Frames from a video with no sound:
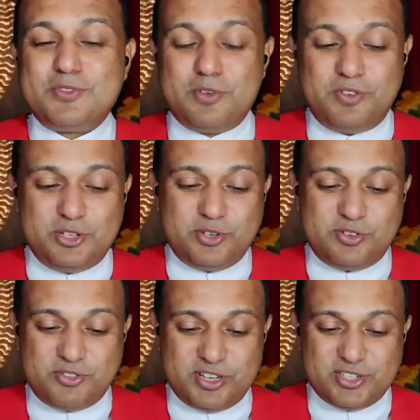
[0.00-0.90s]
So we
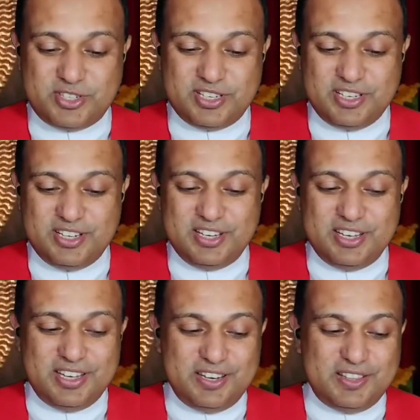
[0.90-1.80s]
should trust
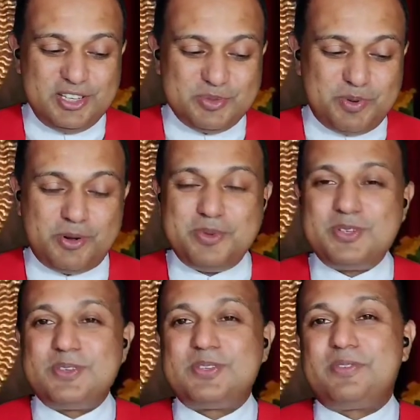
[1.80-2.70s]
in these
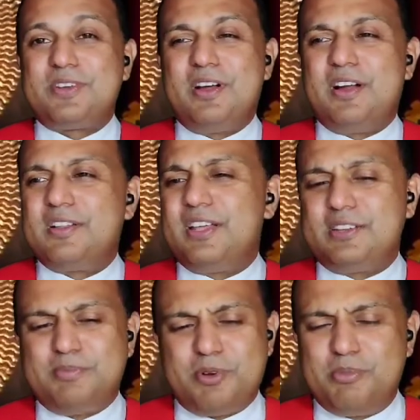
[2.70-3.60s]
promises of God
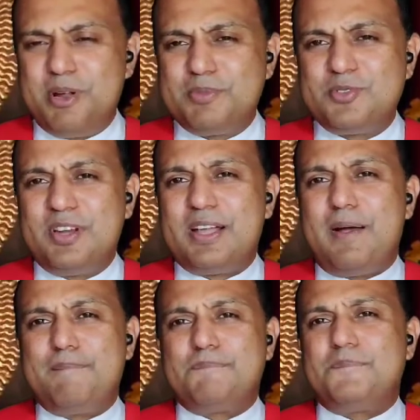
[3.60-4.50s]
that problems will
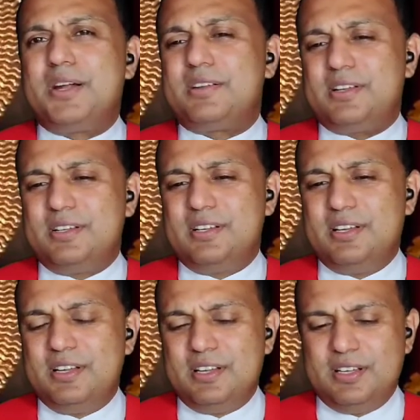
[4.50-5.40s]
come, but
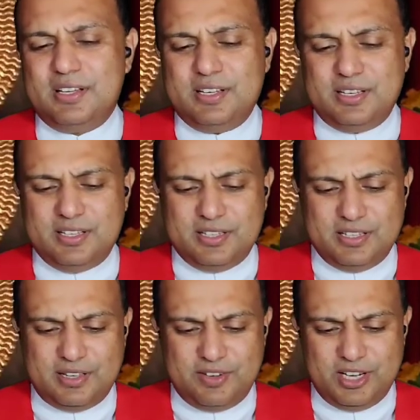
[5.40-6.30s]

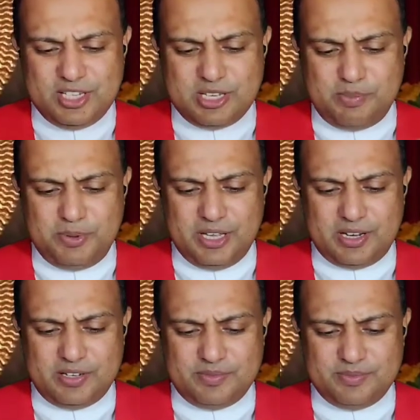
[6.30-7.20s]
they will
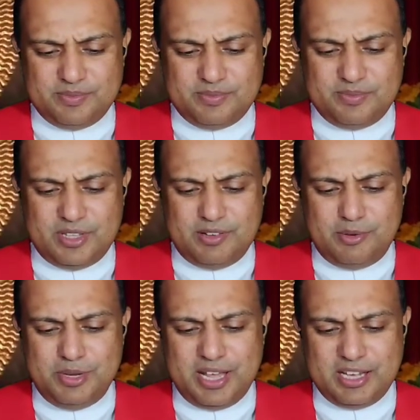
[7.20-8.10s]
disappear. They
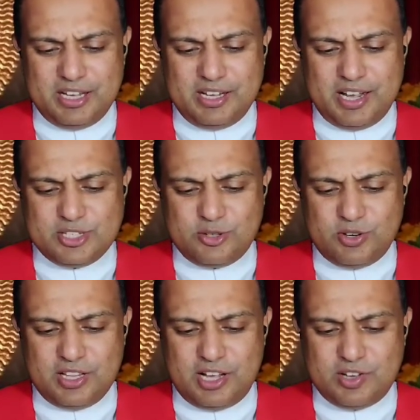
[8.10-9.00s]
will be like a grass
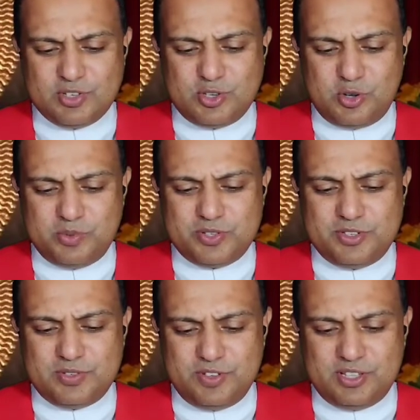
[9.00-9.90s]
on the housetops
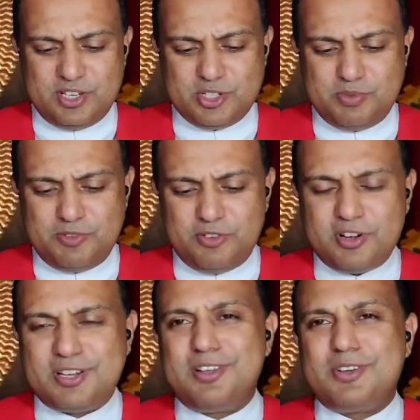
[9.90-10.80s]
which withers
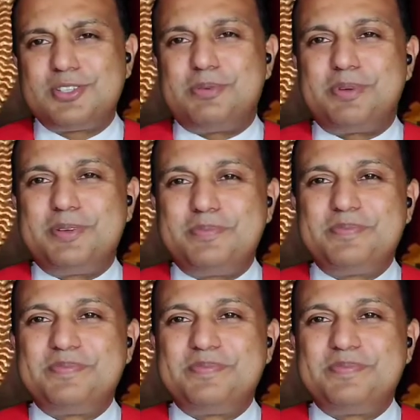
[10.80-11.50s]
before it grows up.